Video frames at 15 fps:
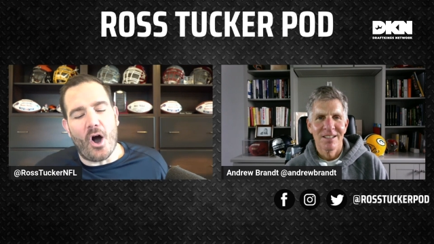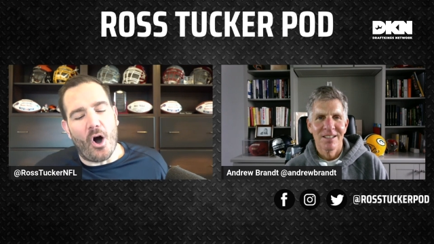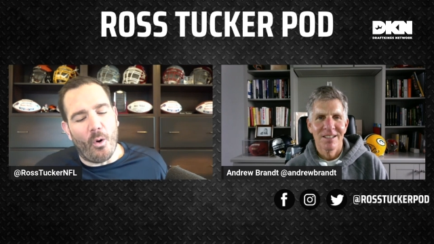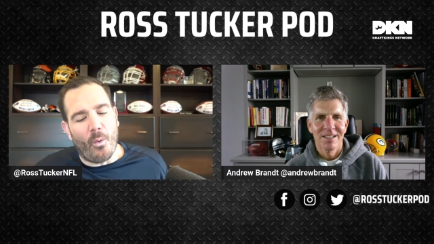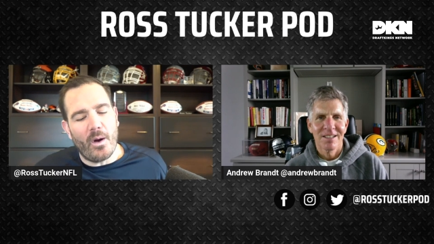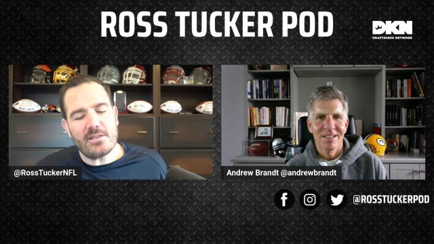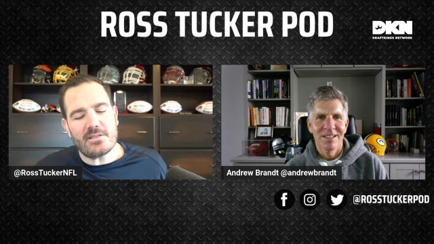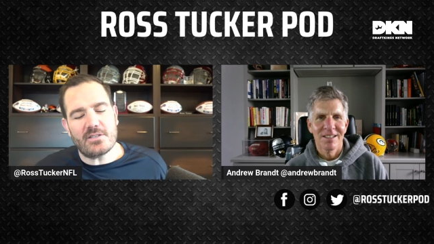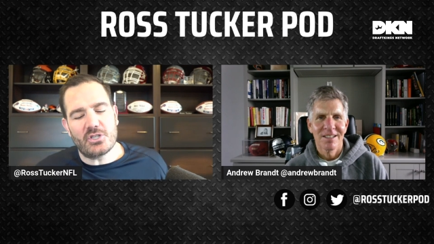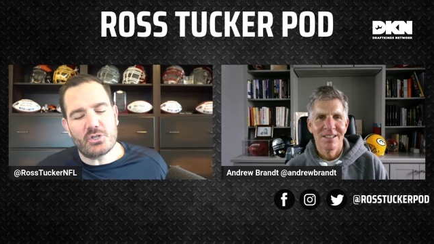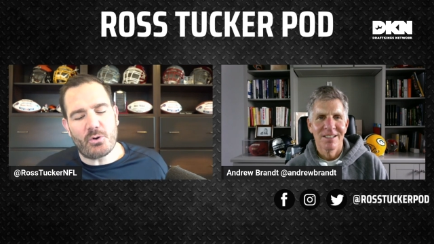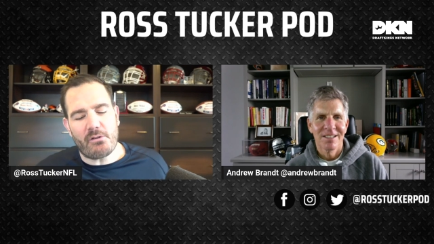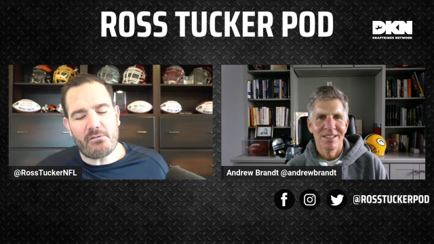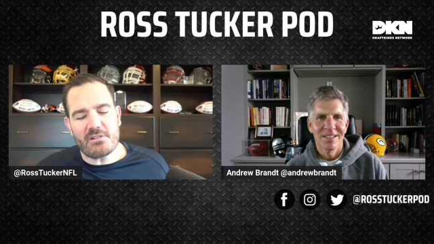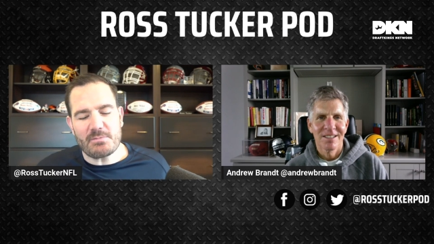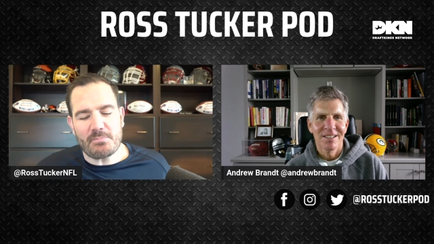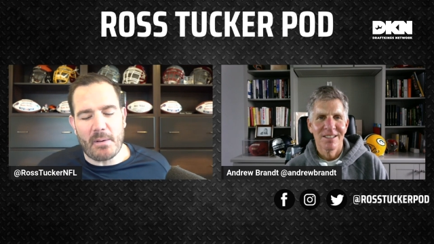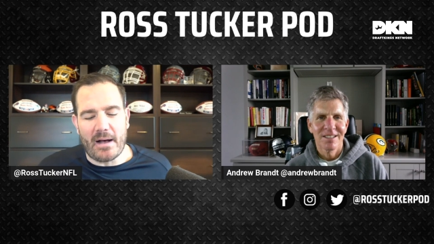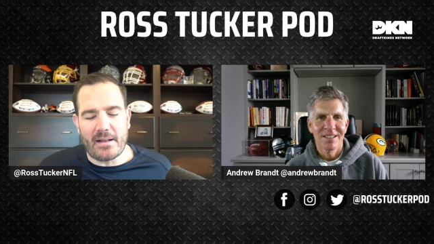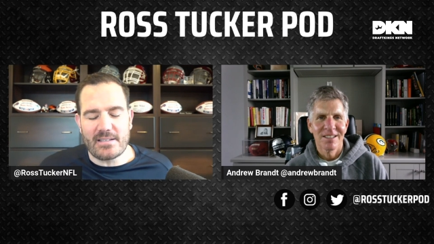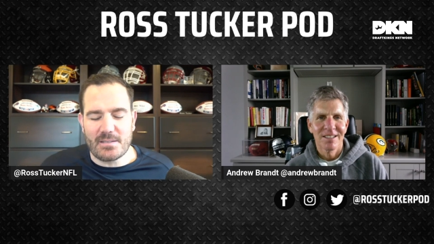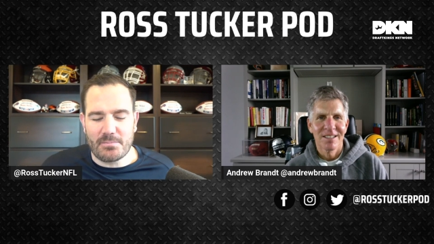Speaker 1: Always enjoy
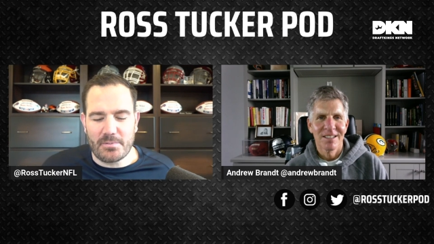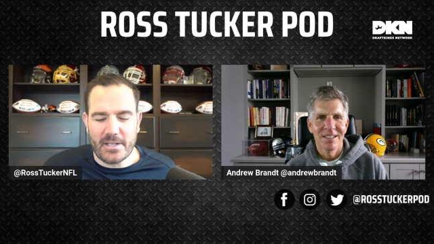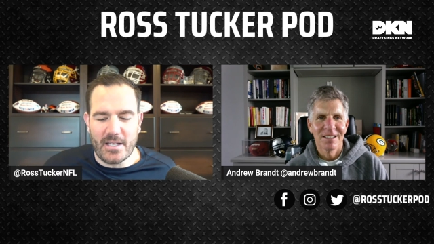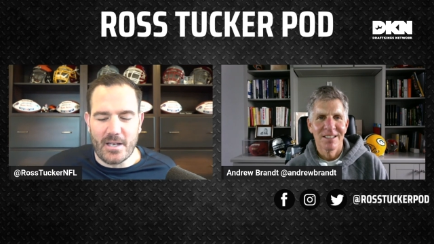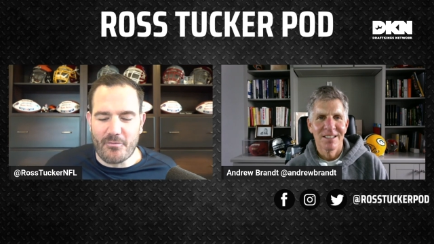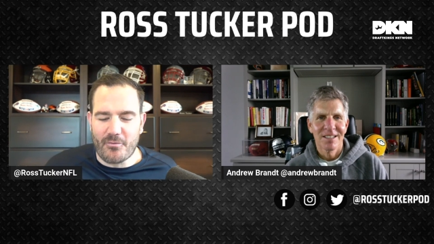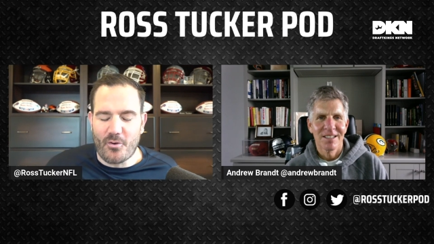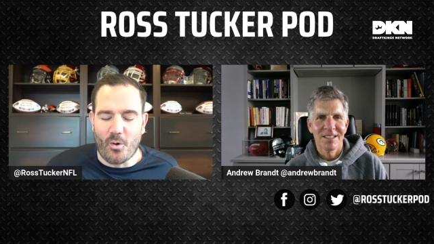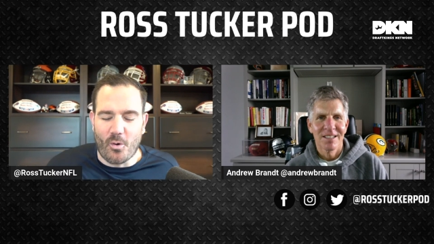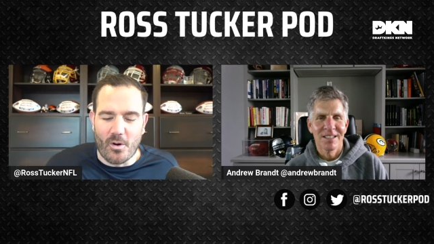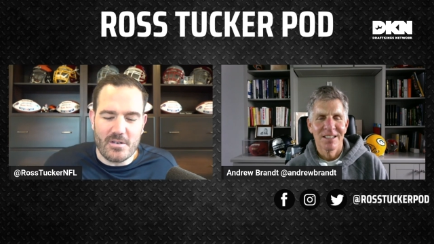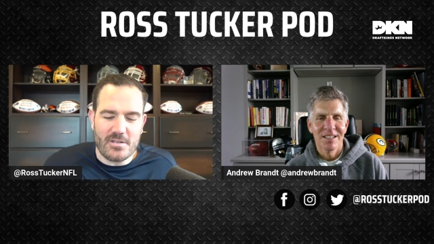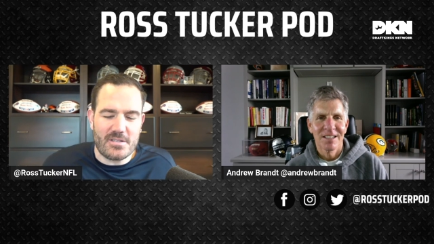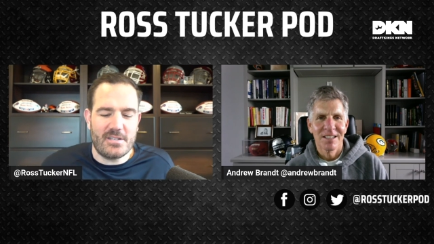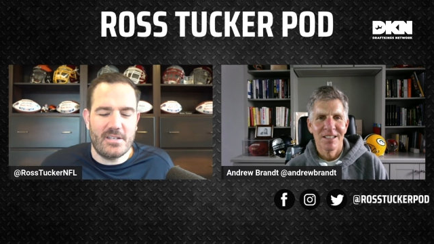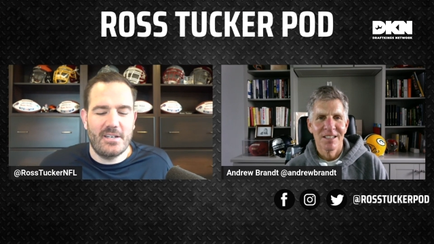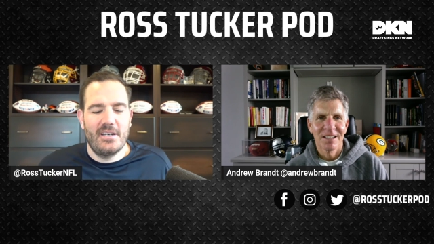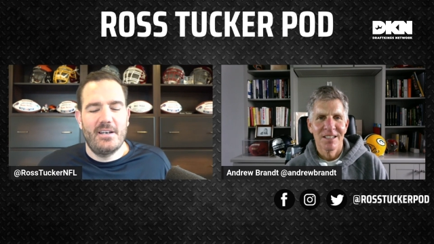responsibly, of course.